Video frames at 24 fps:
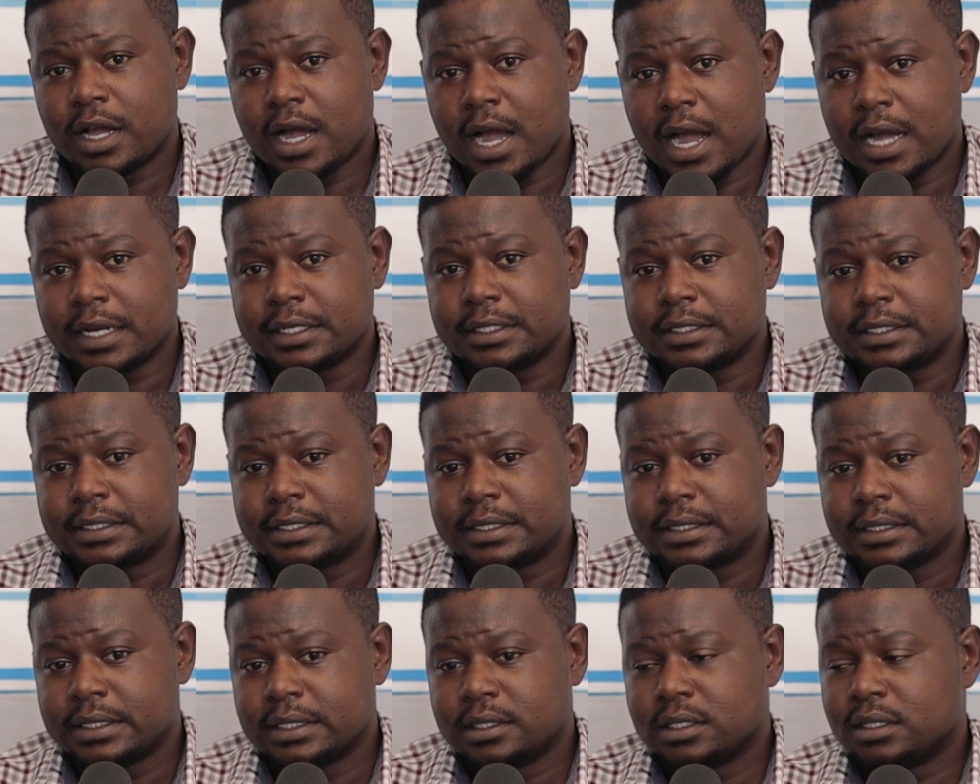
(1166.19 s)

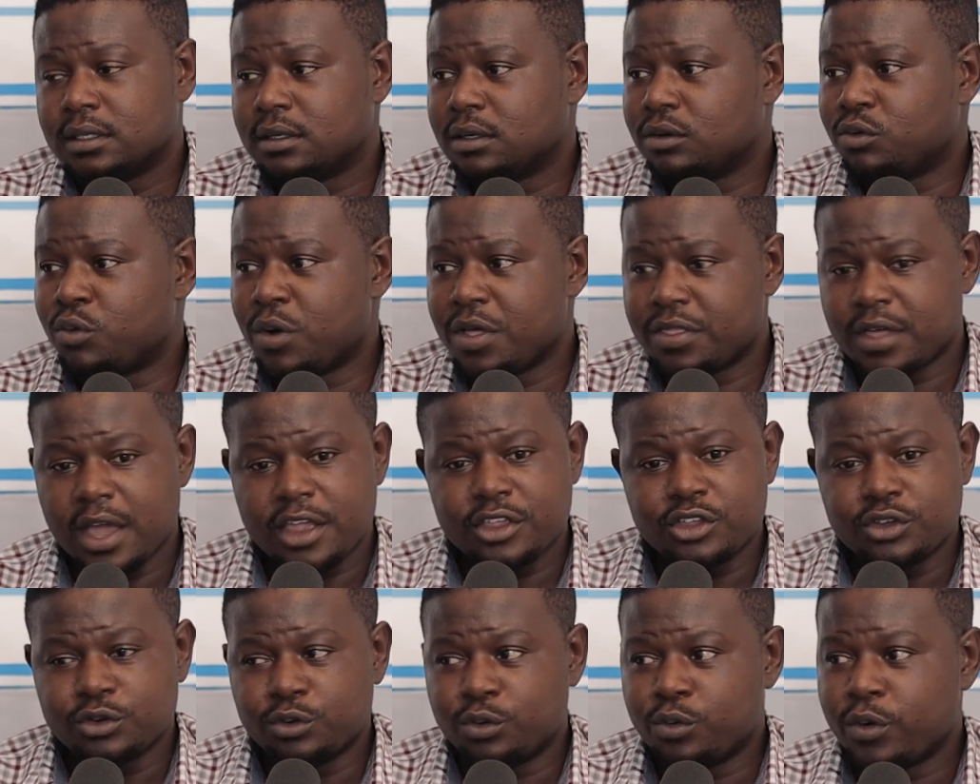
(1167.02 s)
And whether
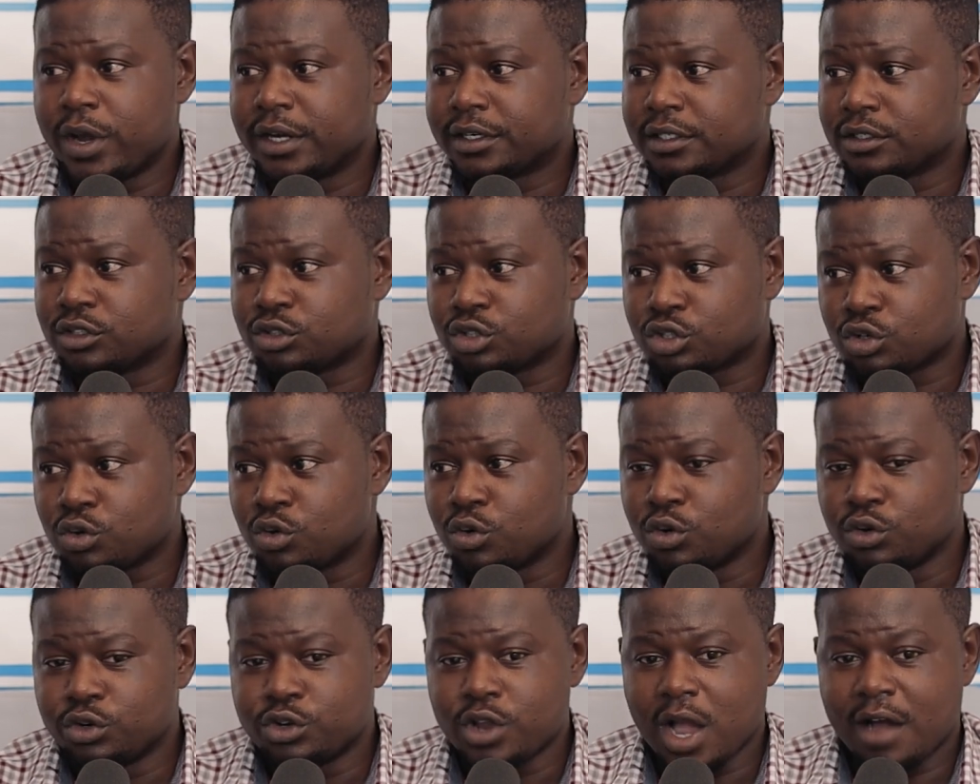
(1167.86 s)
you went to
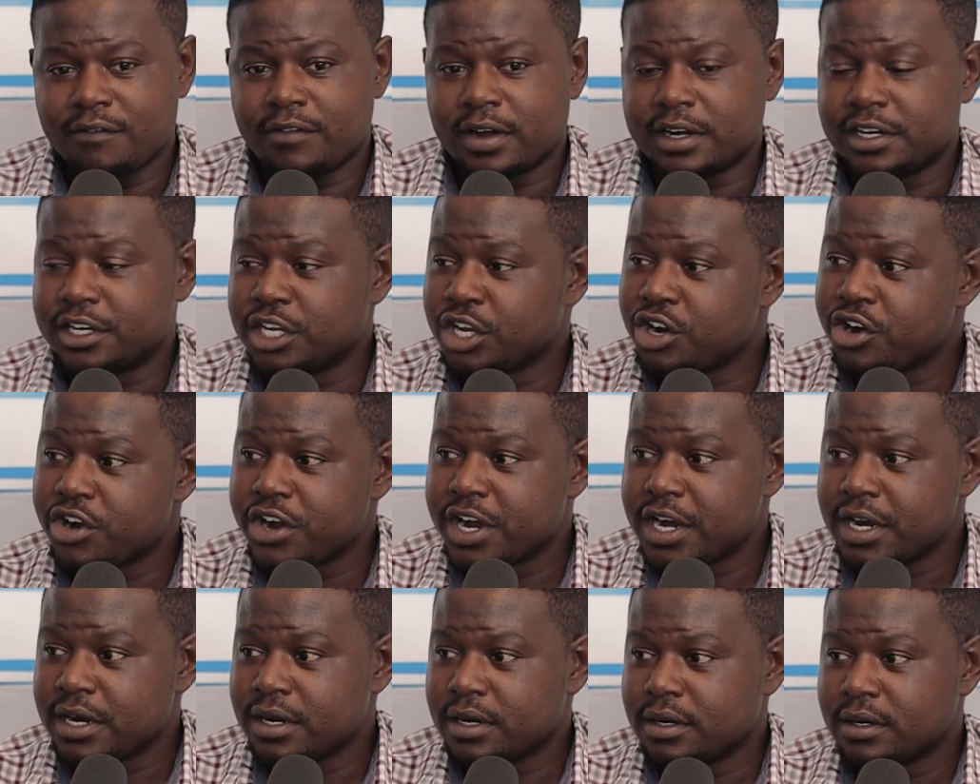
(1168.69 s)
school, you have a
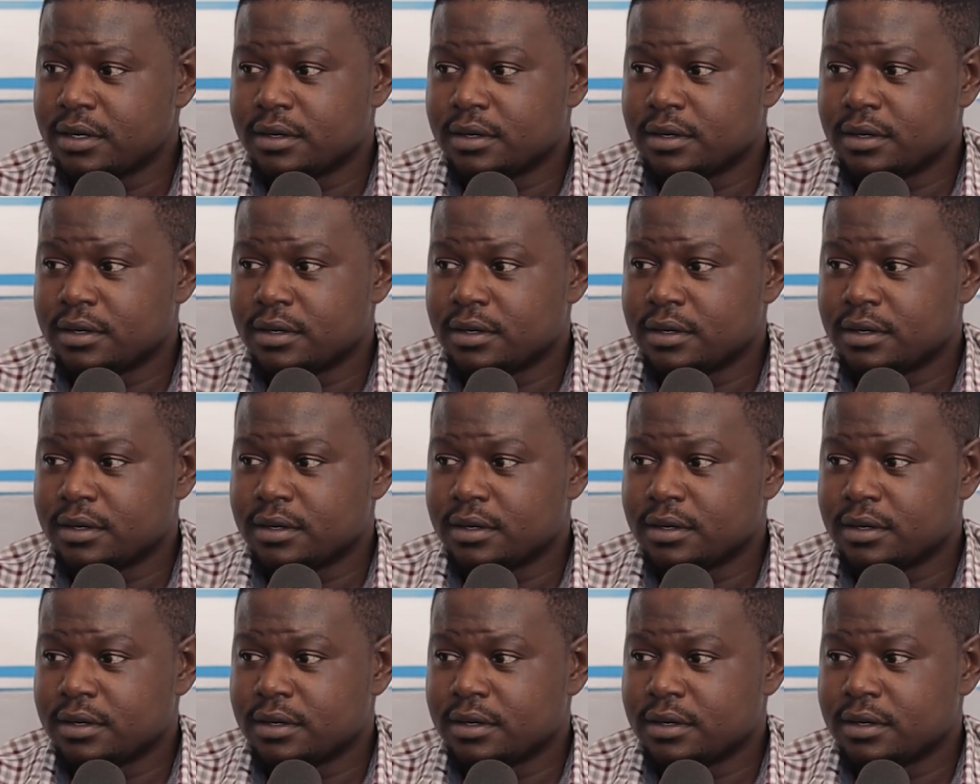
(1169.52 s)
degree,